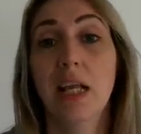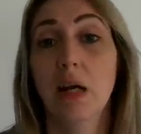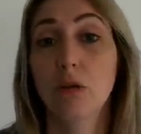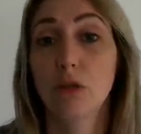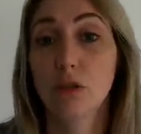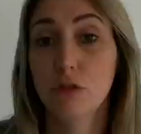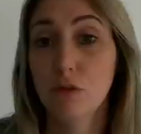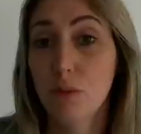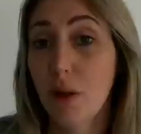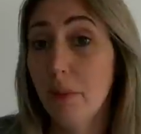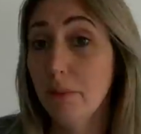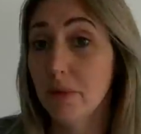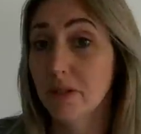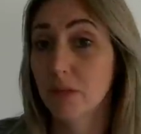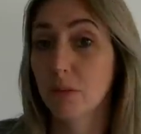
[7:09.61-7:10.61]
Now do
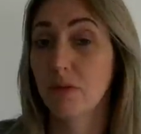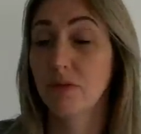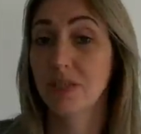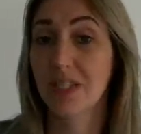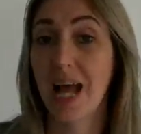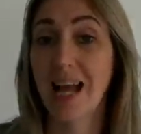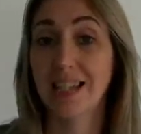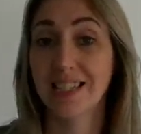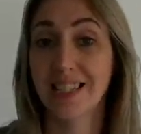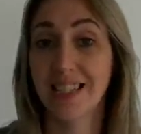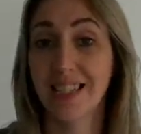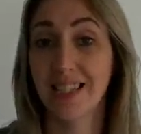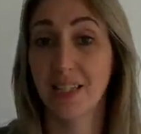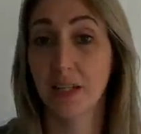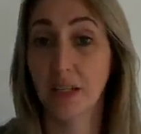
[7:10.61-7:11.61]
remember some of you
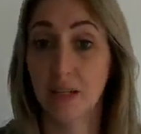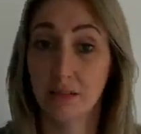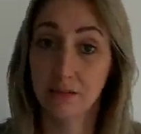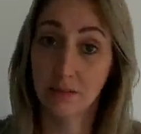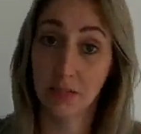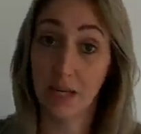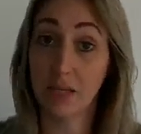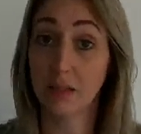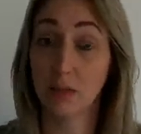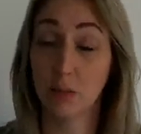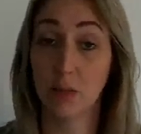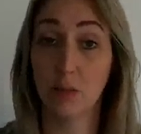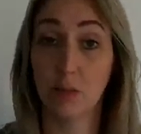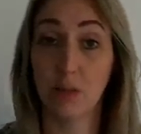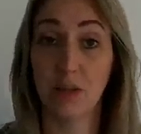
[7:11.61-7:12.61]
asking in the, like
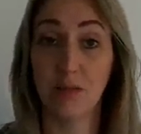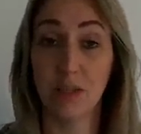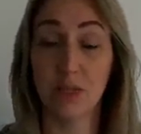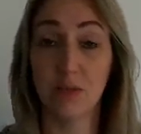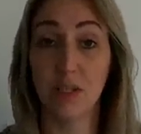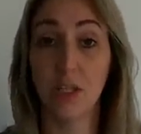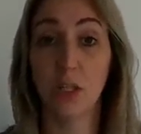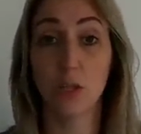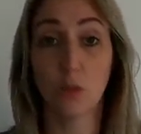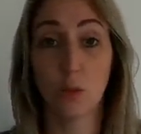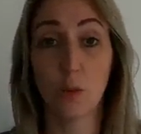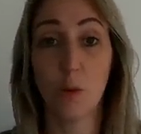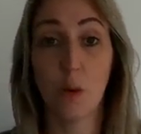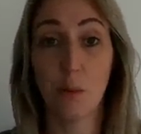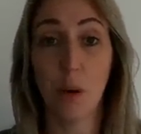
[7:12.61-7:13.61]
some of the previous videos
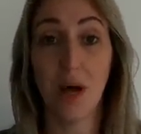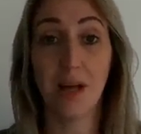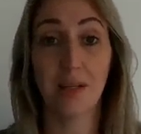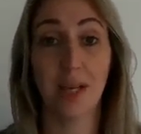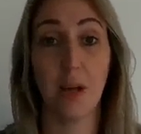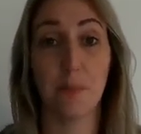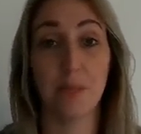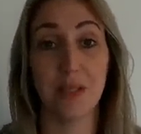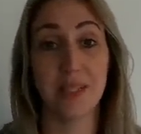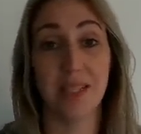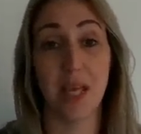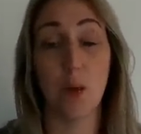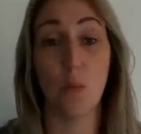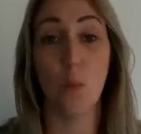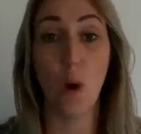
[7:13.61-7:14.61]
when we went wild camping
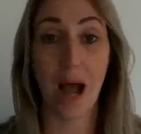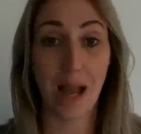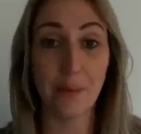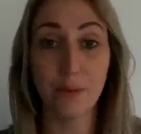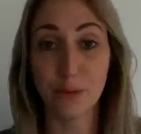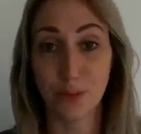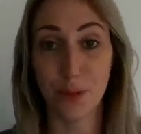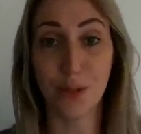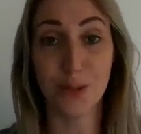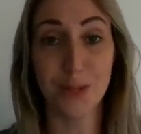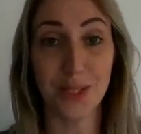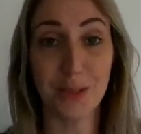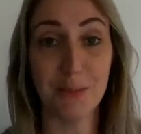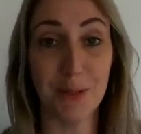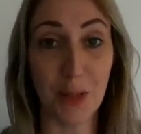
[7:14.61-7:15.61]
saying why was we not
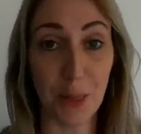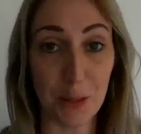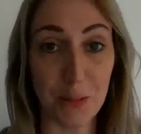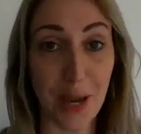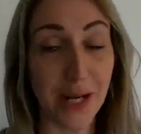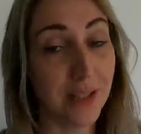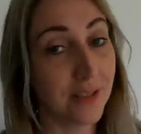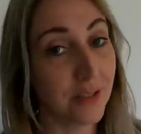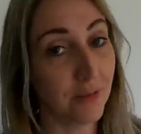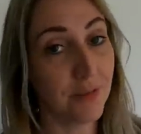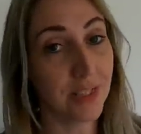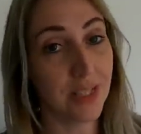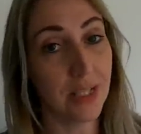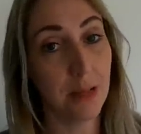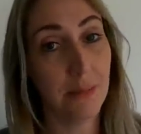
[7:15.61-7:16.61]
sleeping on the bed because
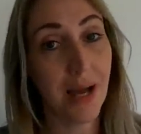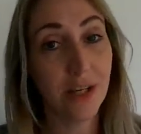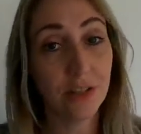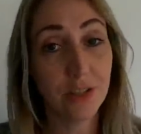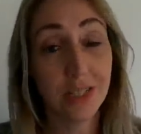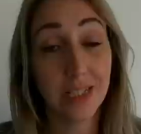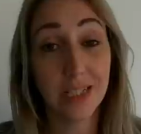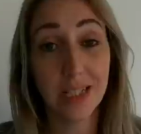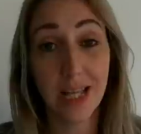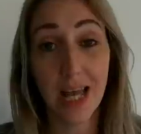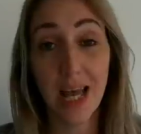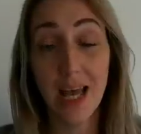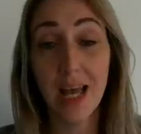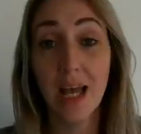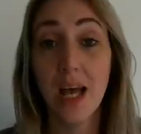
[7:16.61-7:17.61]
obviously the mattress is
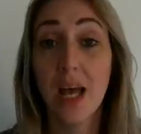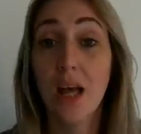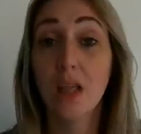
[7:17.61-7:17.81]
there.